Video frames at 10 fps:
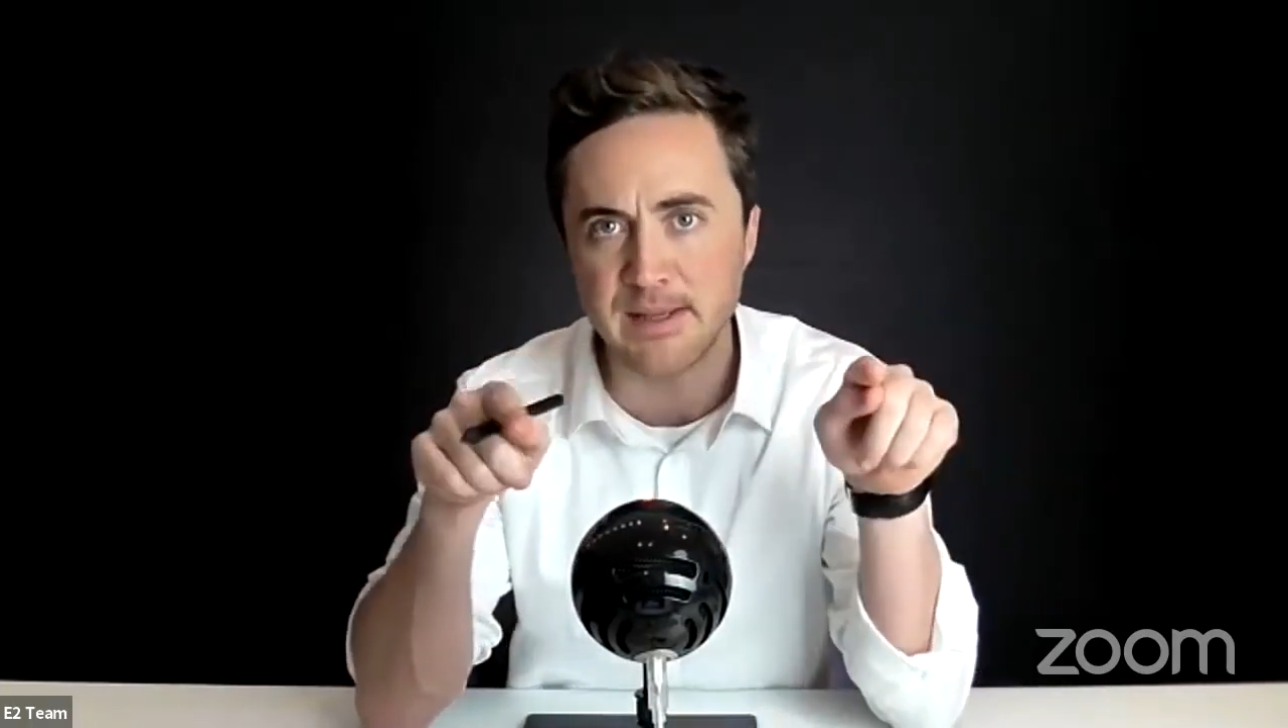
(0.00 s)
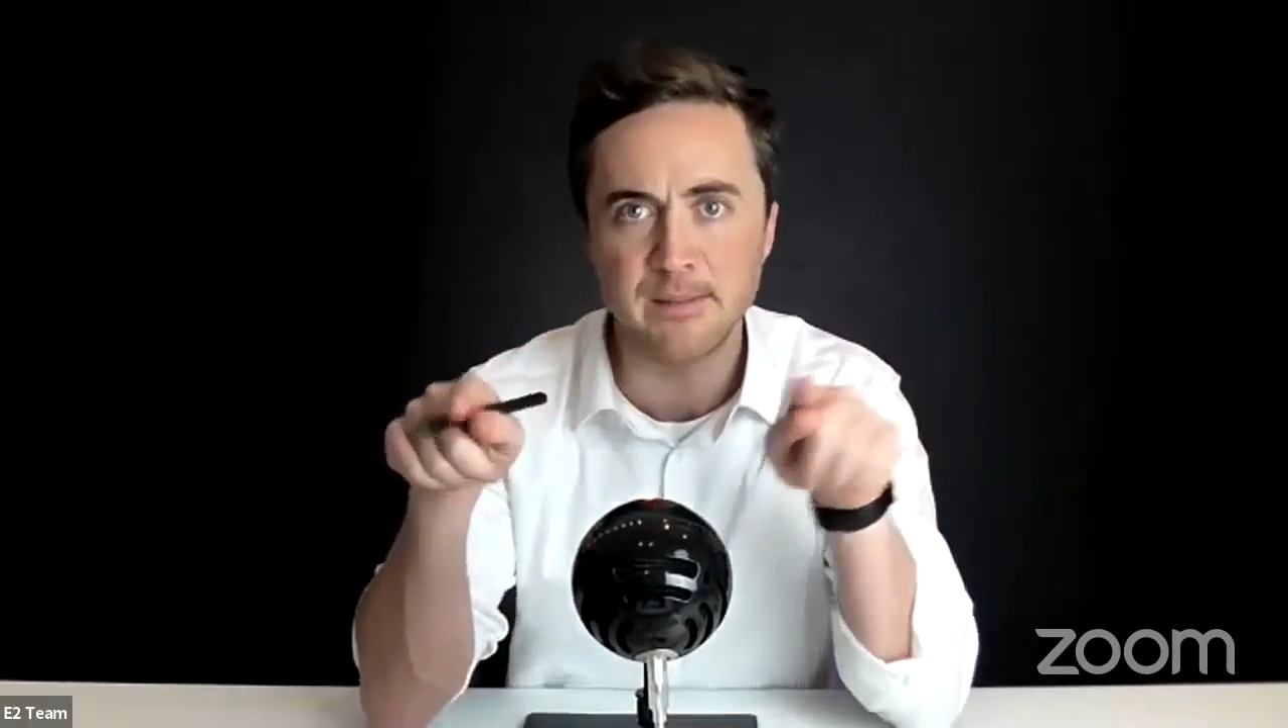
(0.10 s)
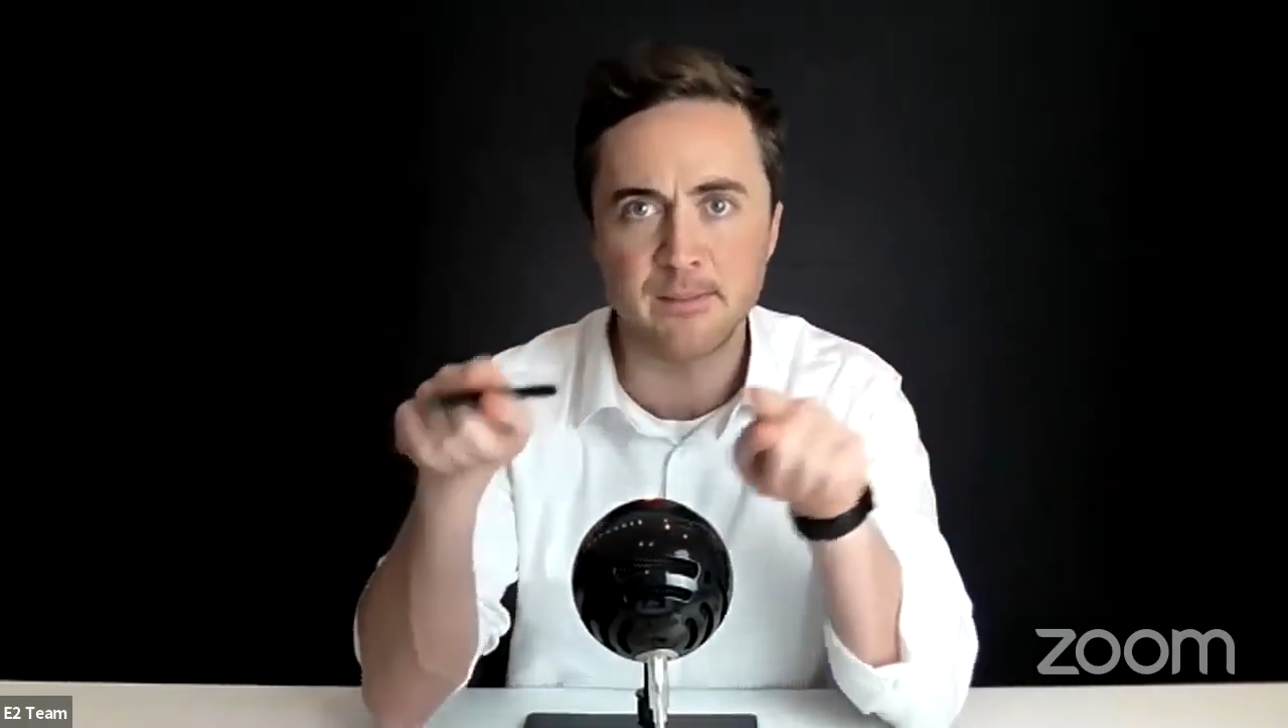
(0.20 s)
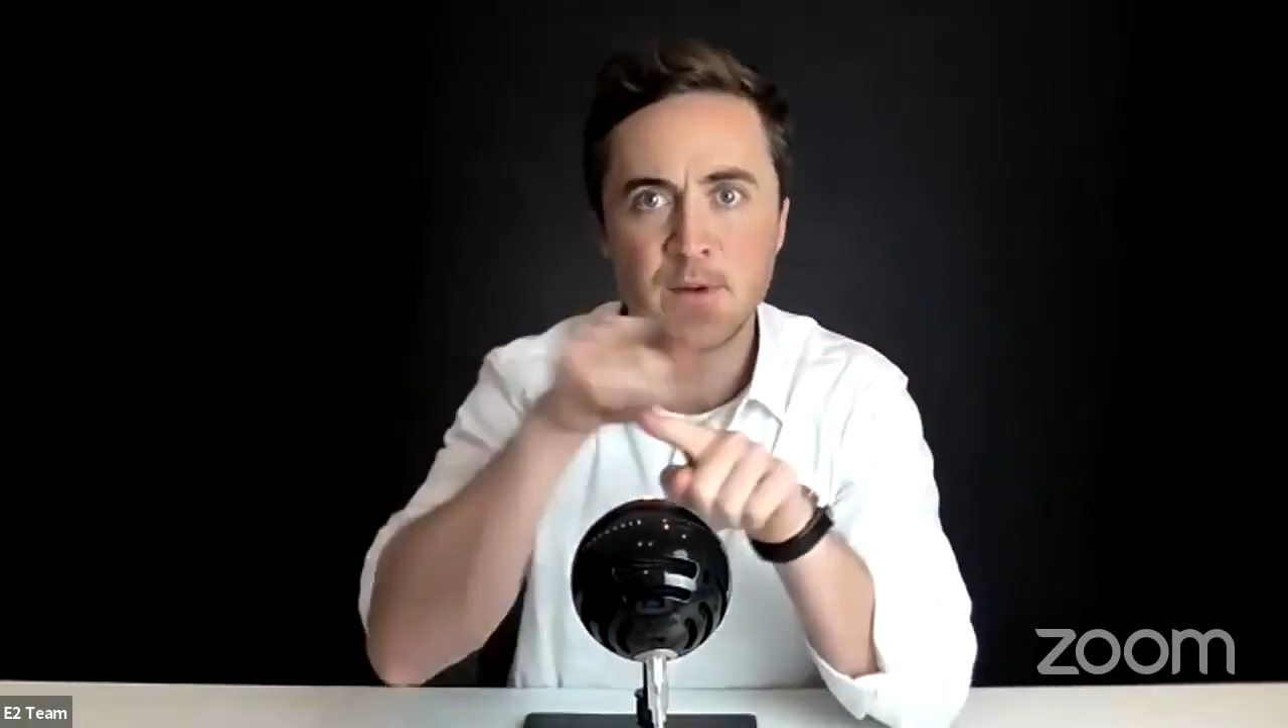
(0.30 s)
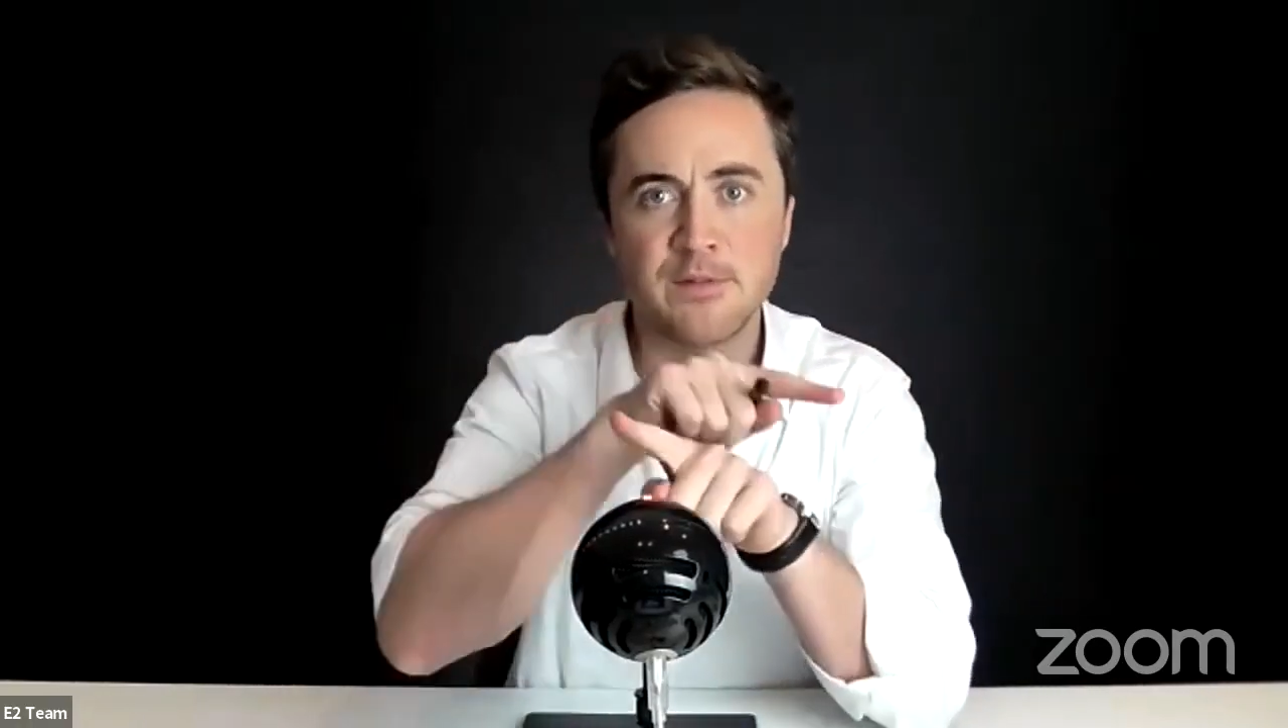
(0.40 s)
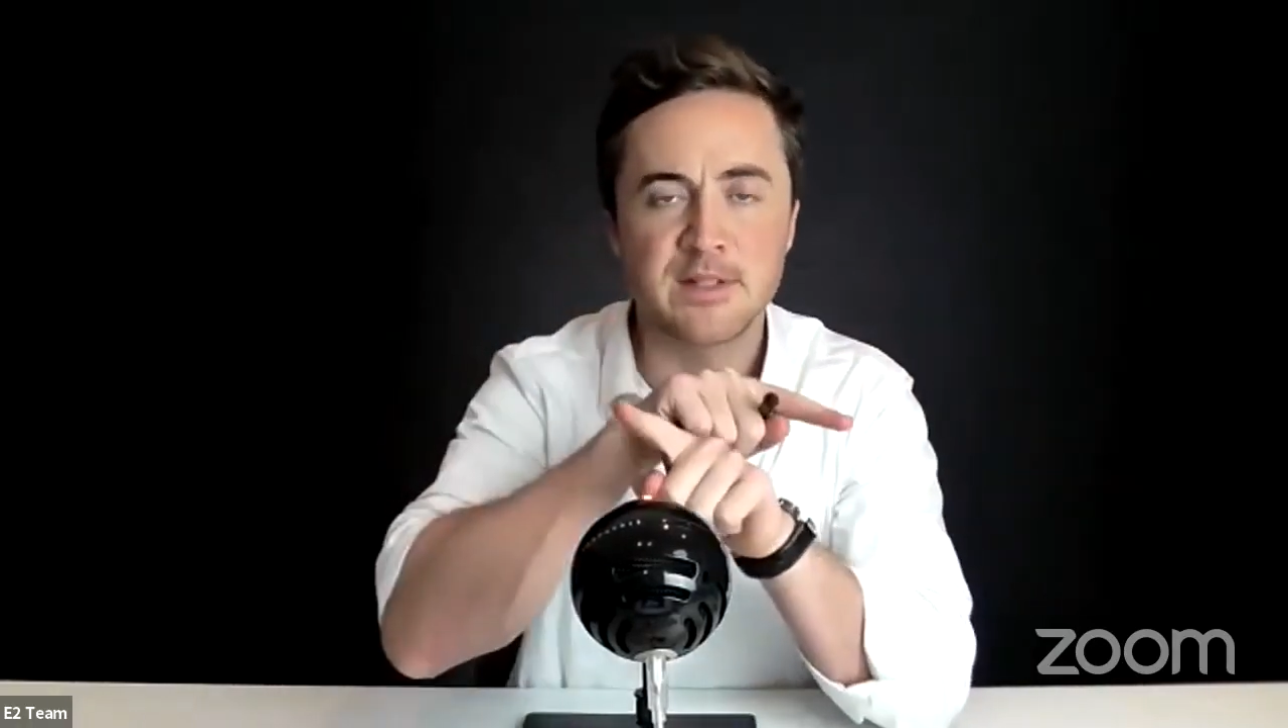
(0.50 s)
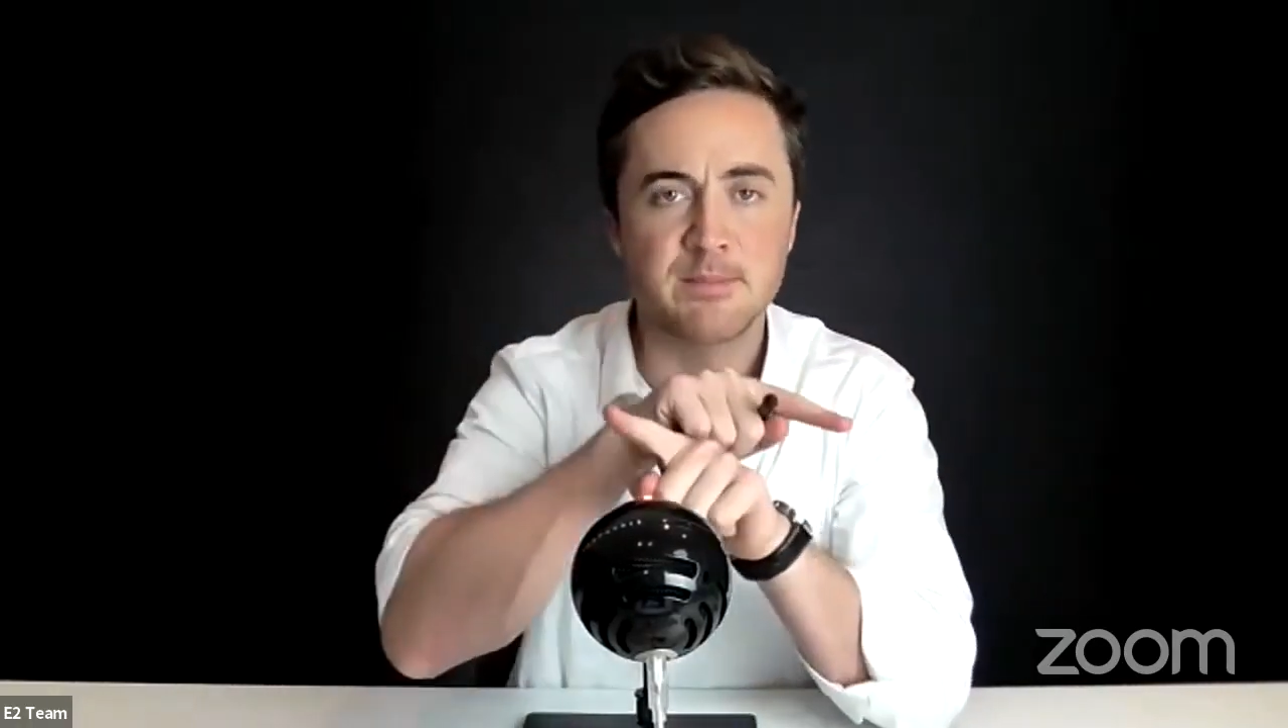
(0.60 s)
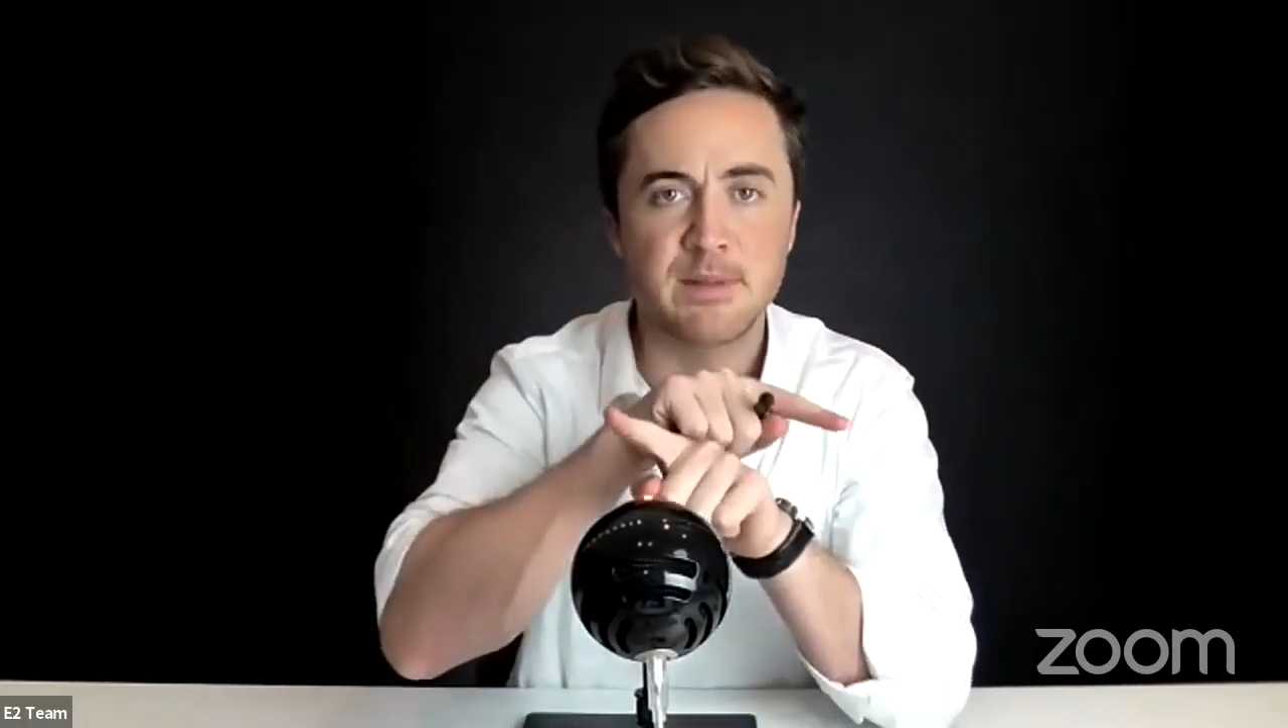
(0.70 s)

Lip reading: you move this bit